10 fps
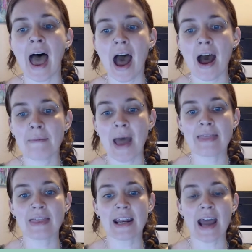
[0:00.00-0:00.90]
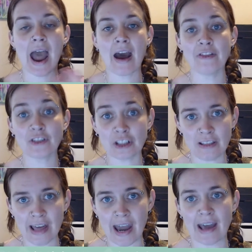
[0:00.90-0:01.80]
And then after
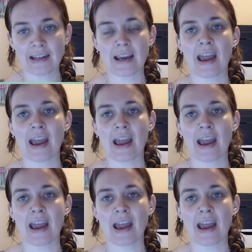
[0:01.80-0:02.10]
that,